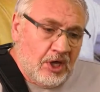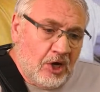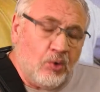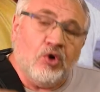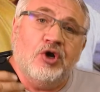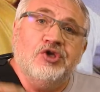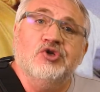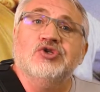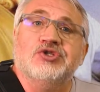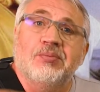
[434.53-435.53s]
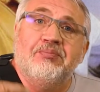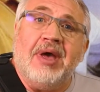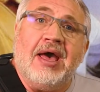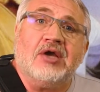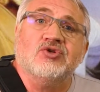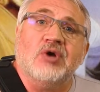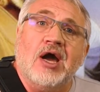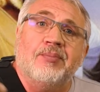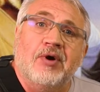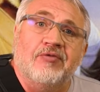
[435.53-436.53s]
and we're going to use the
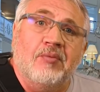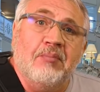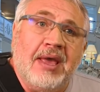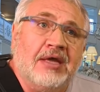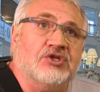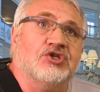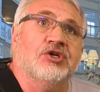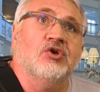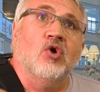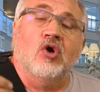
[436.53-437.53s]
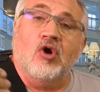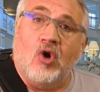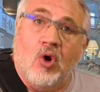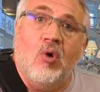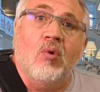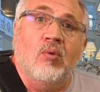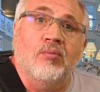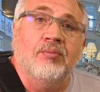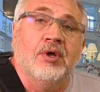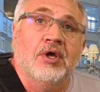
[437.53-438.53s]
backdrop of a mansion or a home